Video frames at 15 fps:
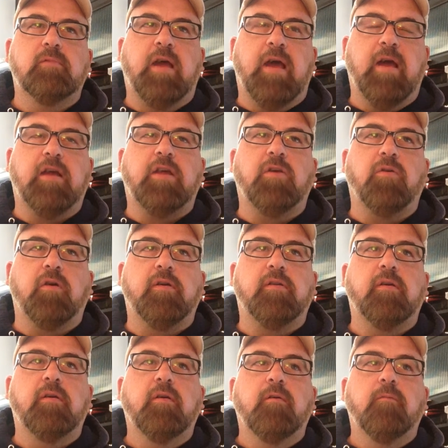accurate,
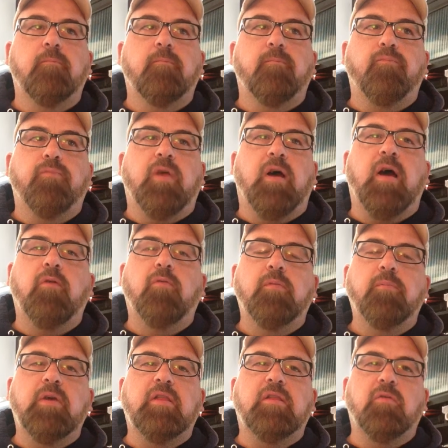I would
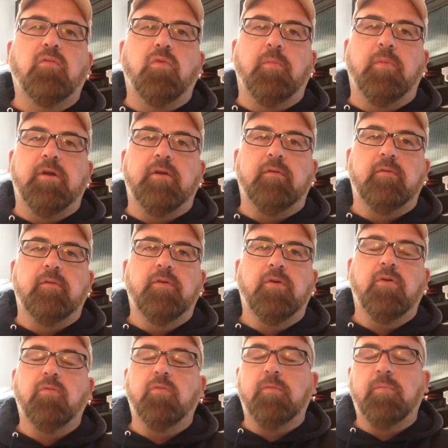meet the woman
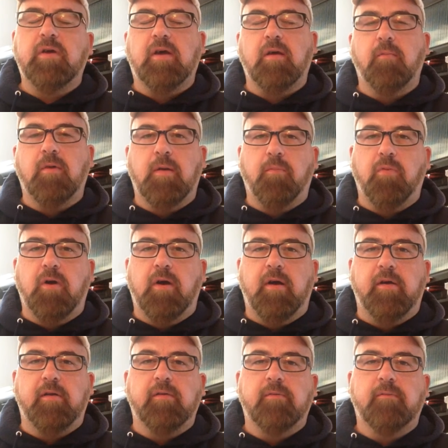who would become my
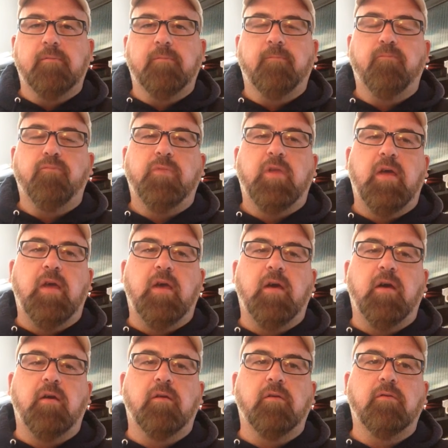bride,
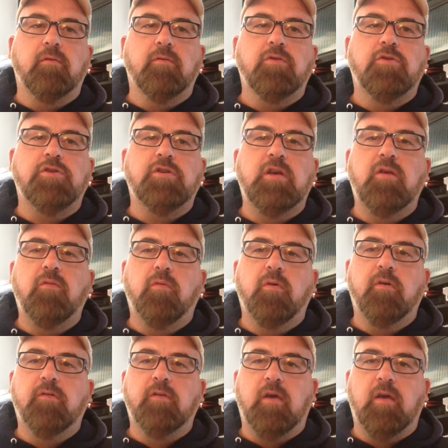and she
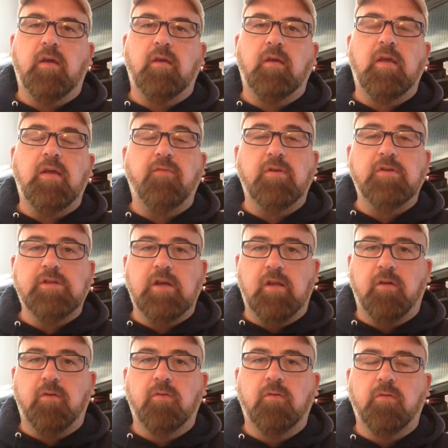was a
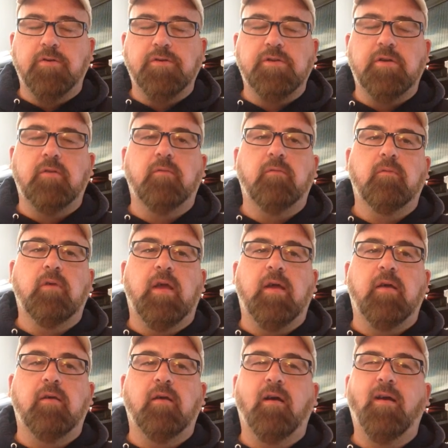evangelical Christian,
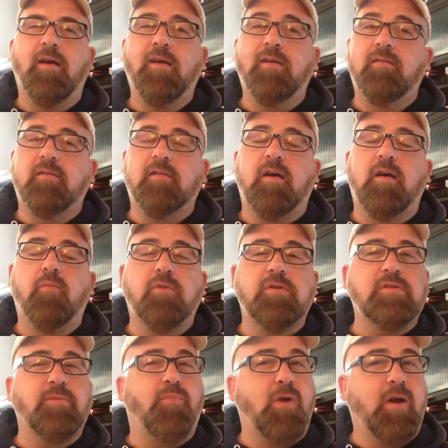and I at the time
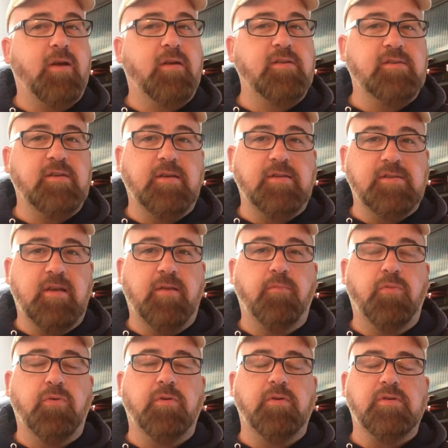was a practicing Zen
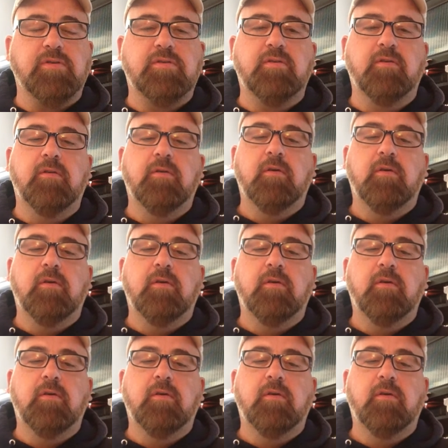Buddhist.